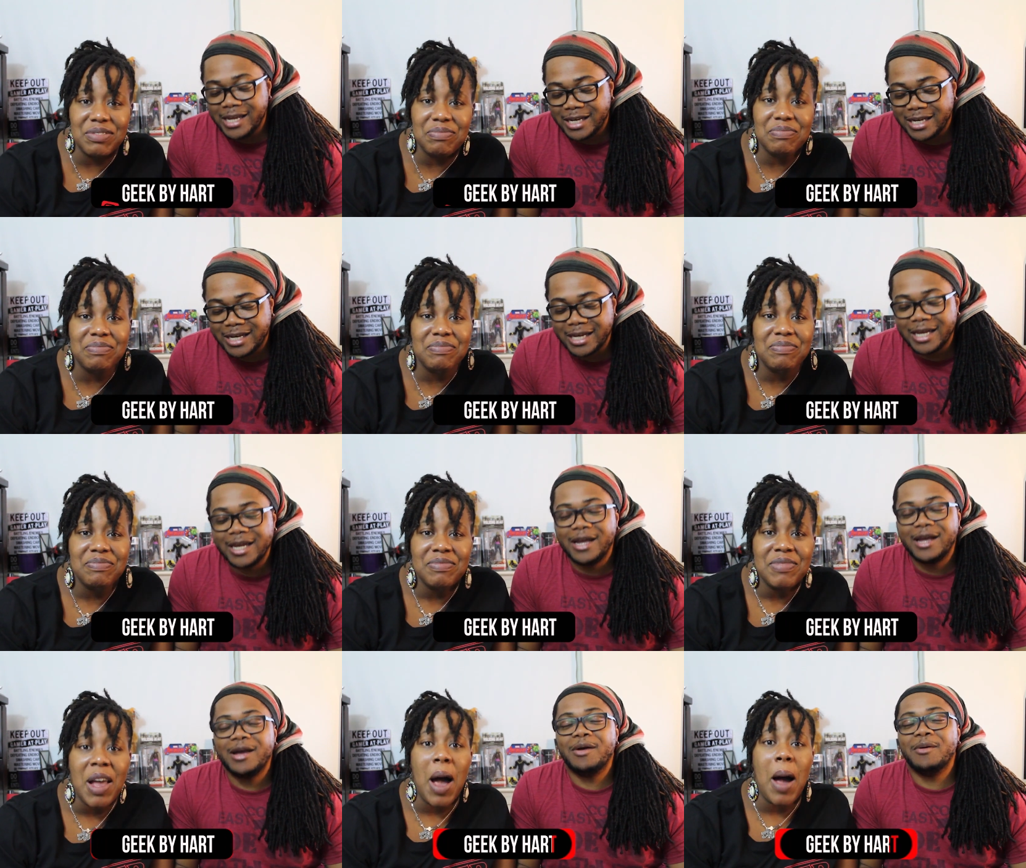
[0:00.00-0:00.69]
Speaker 1: Geek
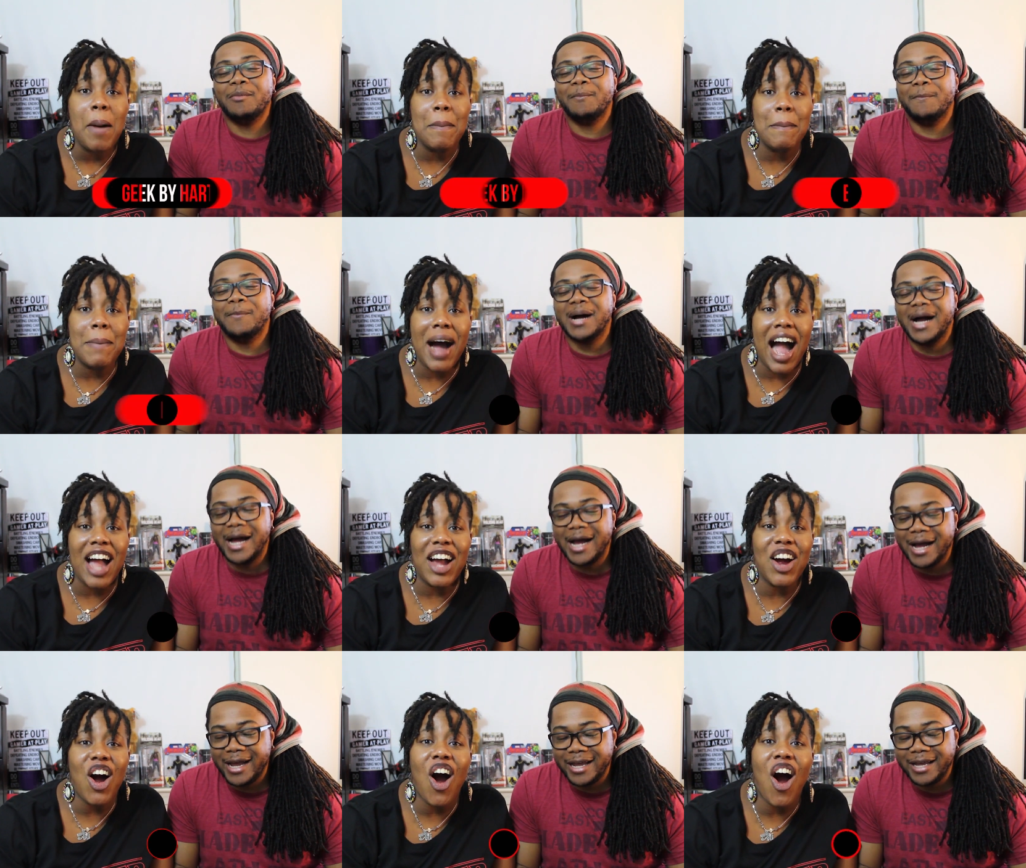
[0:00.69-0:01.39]

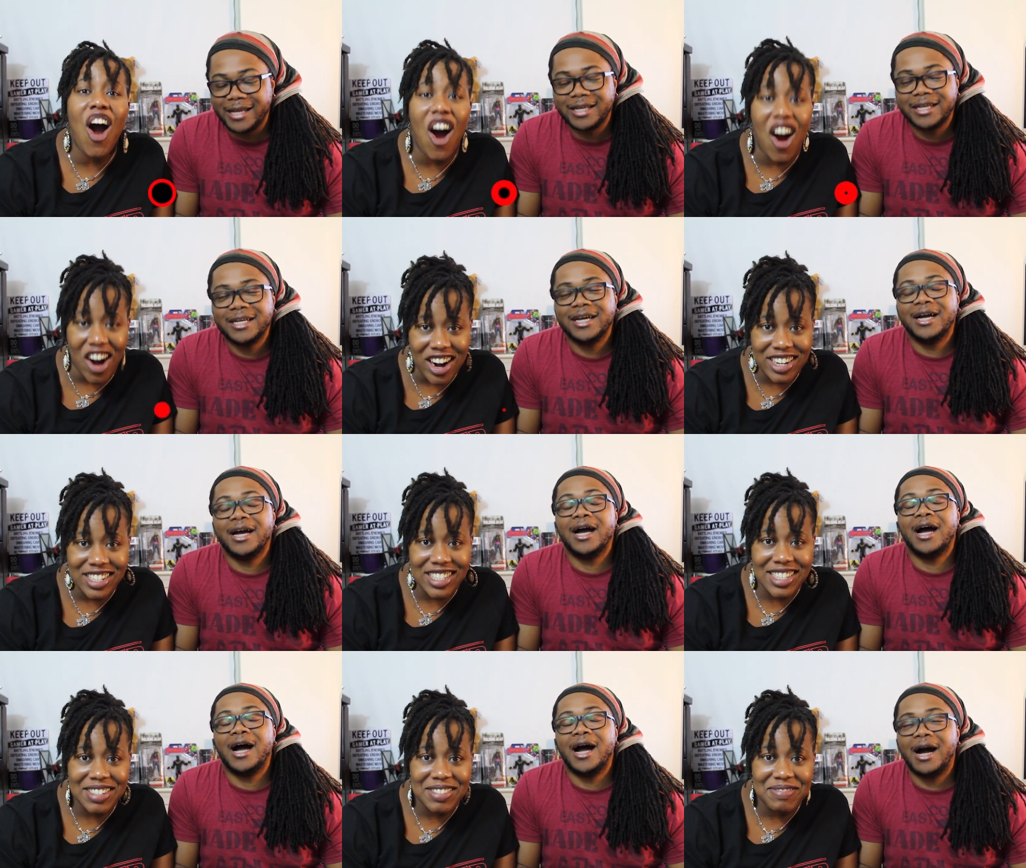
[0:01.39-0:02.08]
by
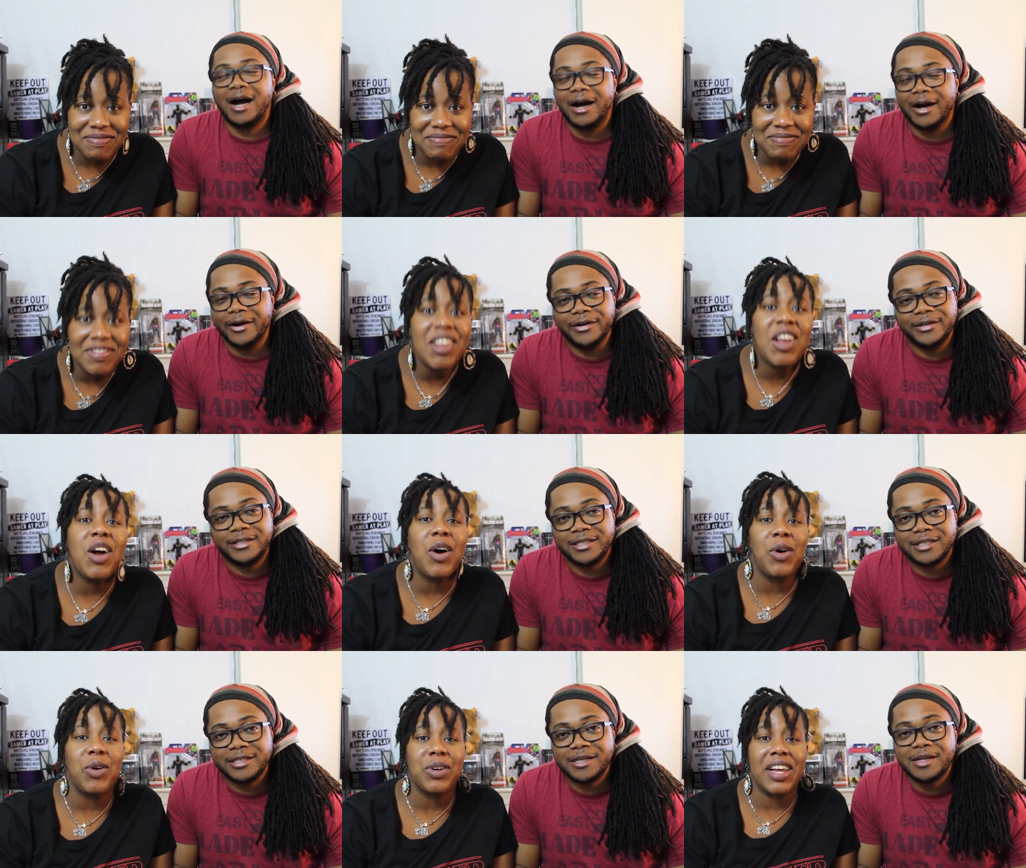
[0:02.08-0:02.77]
heart.
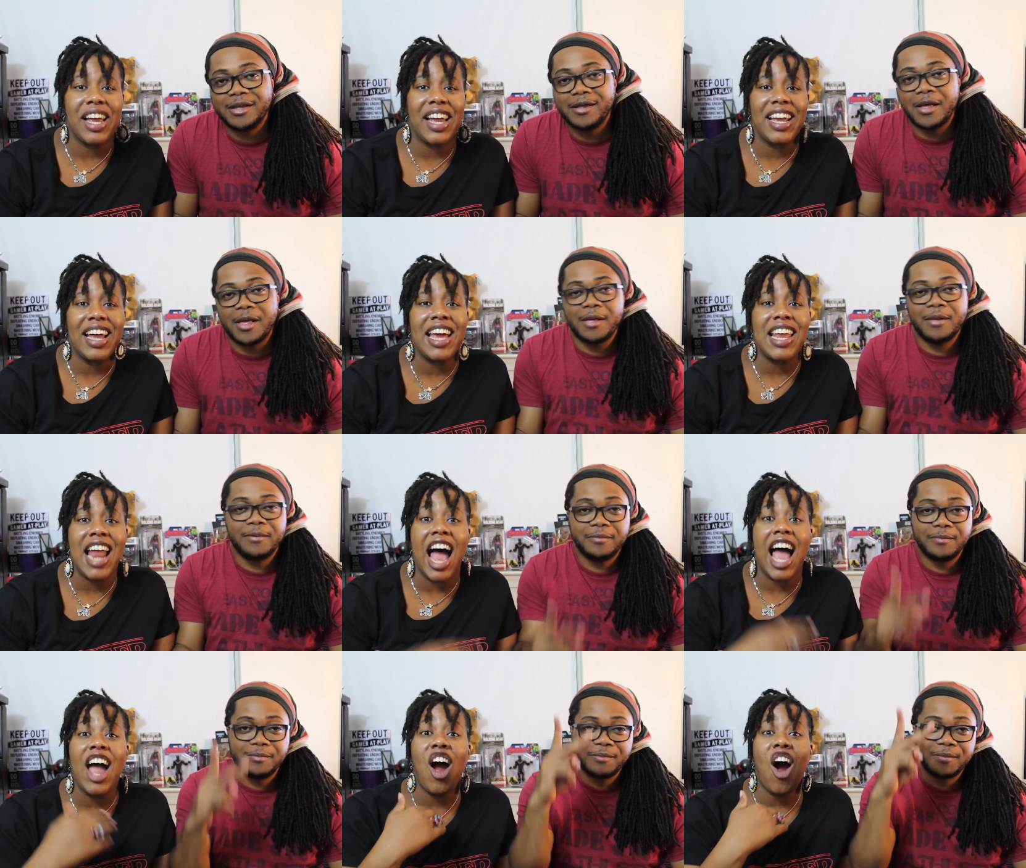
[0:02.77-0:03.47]
Heart. Okay, and I